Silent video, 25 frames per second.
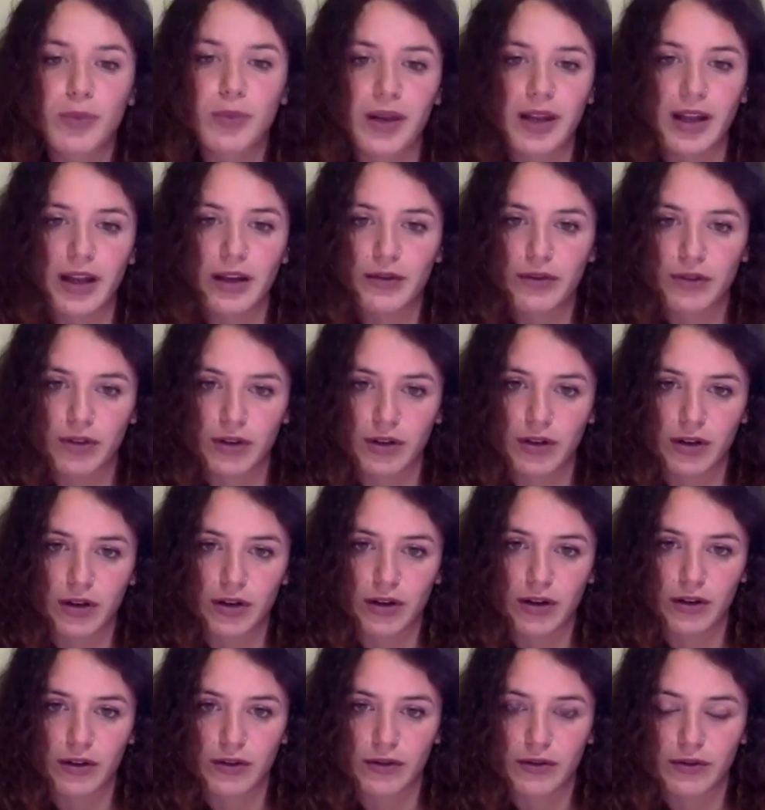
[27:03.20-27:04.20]
level
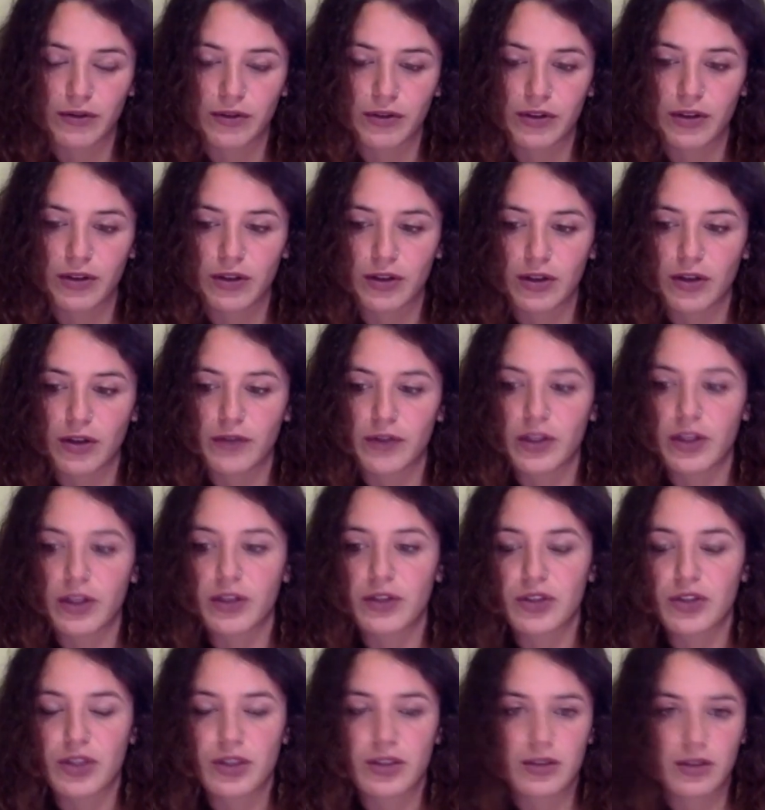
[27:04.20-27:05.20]
of the
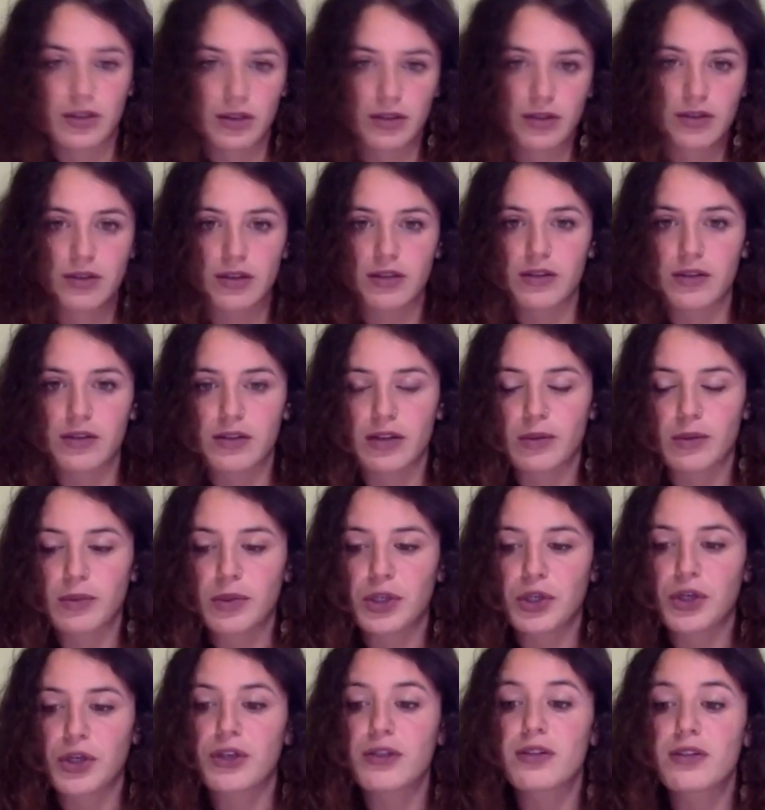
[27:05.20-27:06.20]
justice system,
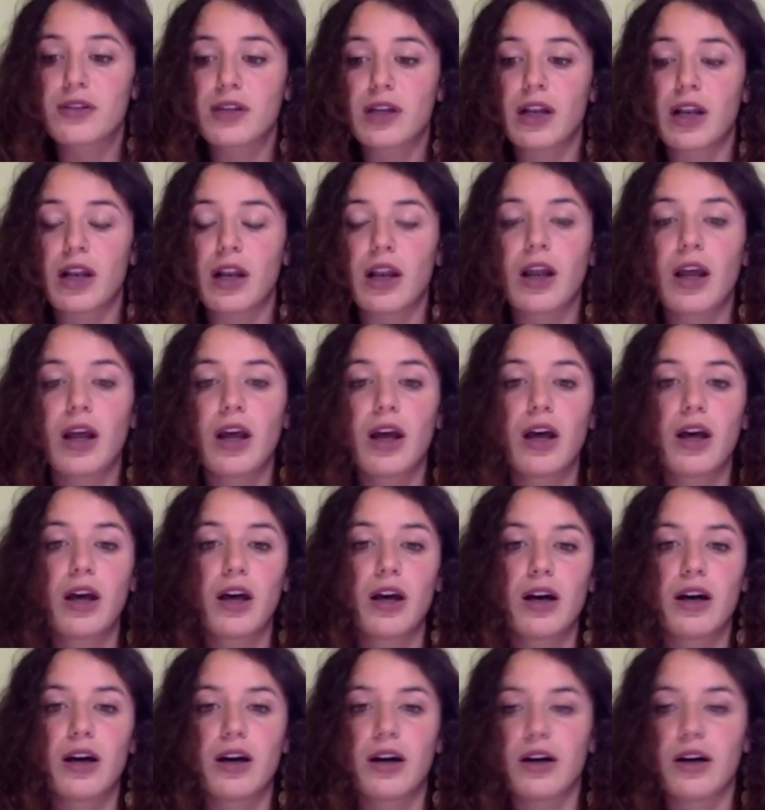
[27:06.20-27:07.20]
there are still
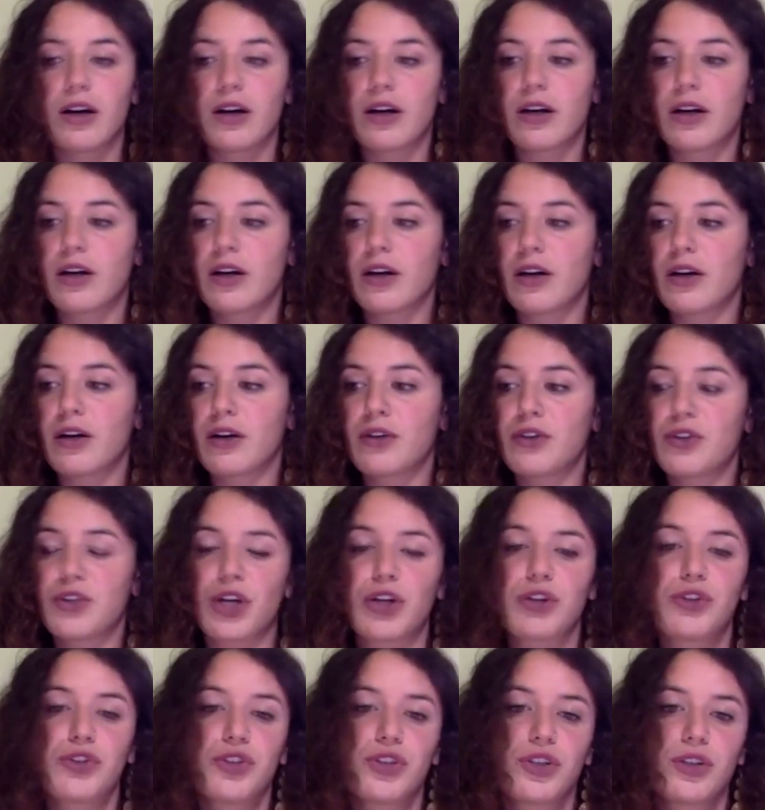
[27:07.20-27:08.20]

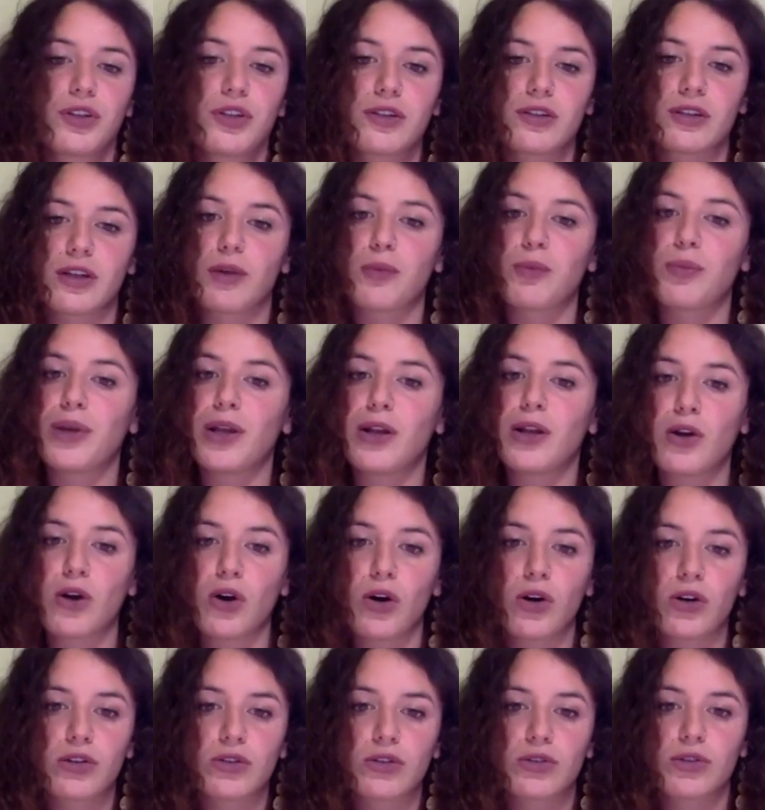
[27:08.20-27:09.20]
judges that
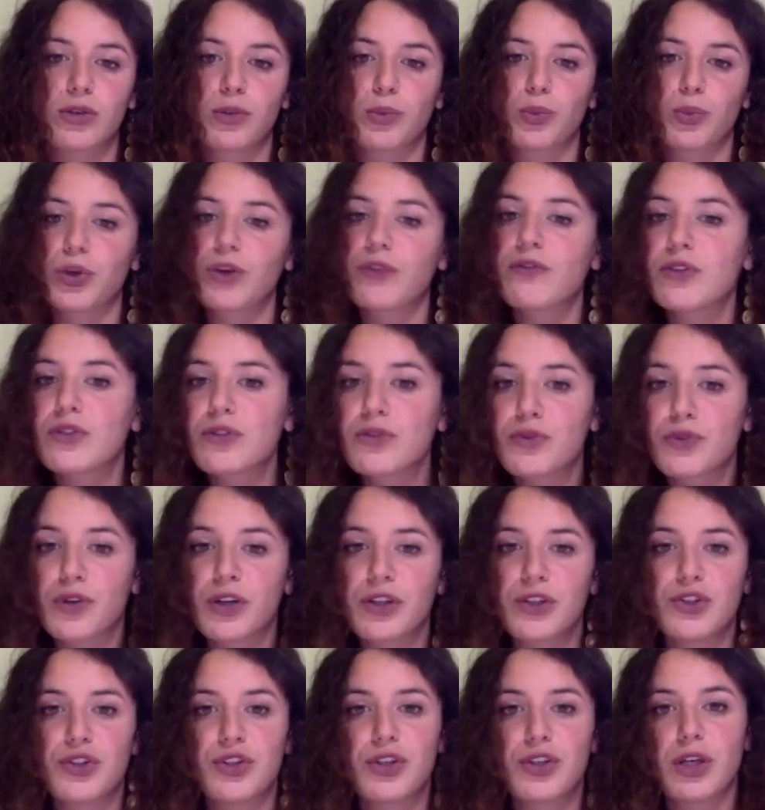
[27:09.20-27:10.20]
belong to the previous
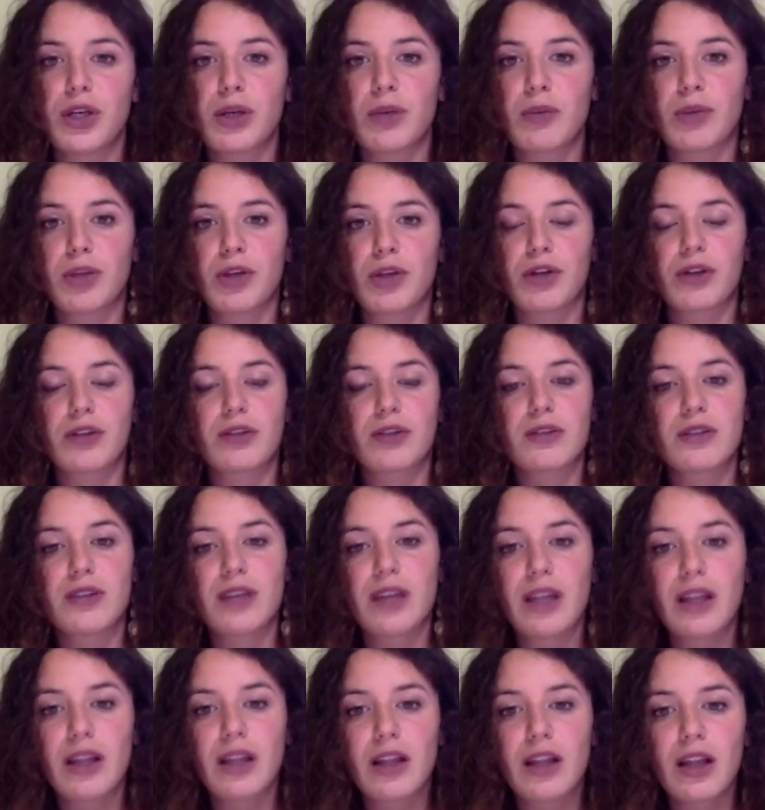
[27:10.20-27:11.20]
regime. They are
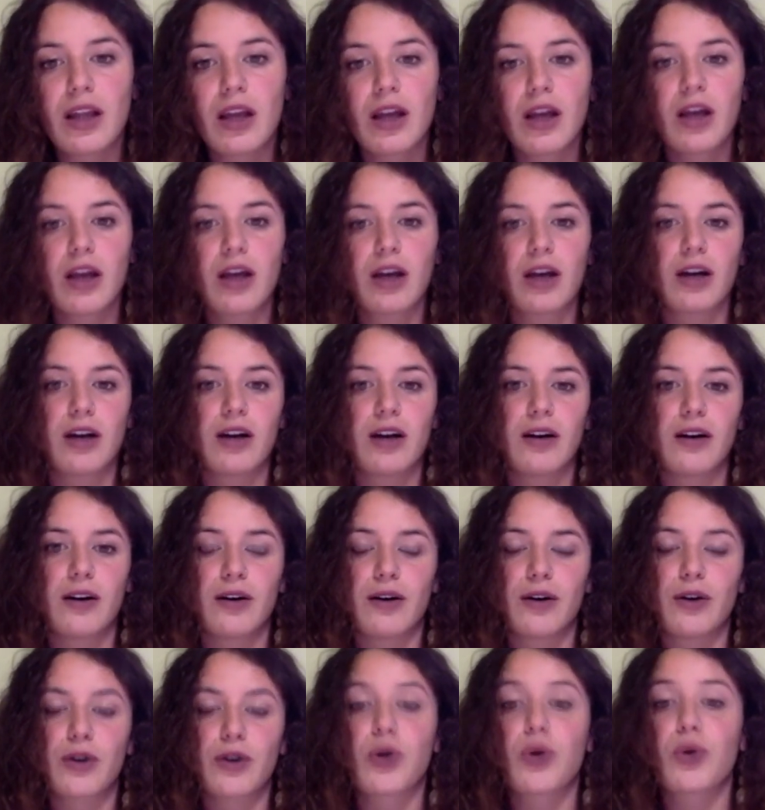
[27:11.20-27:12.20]
still
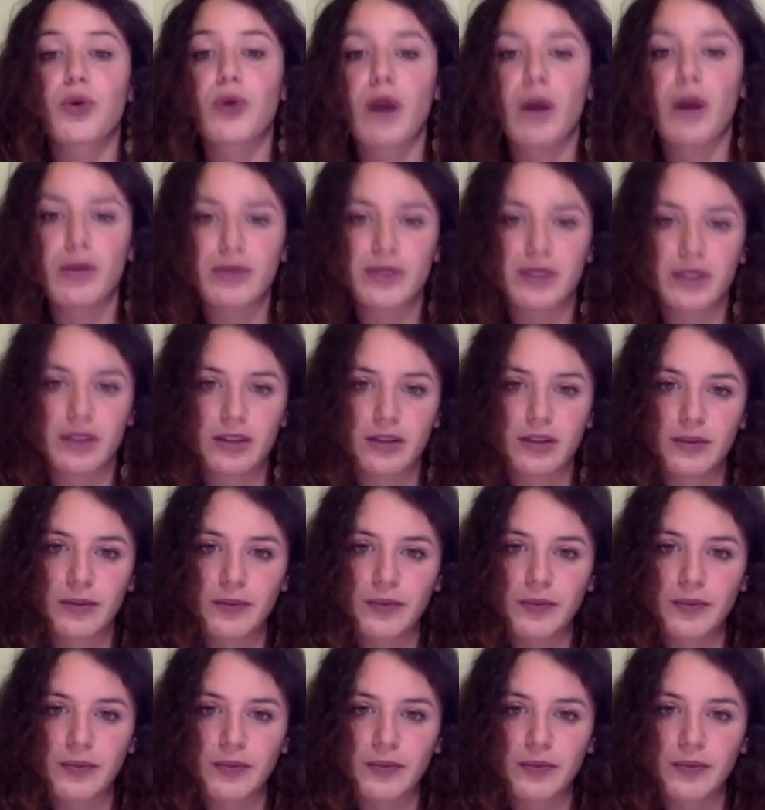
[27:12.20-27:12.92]
corrupted.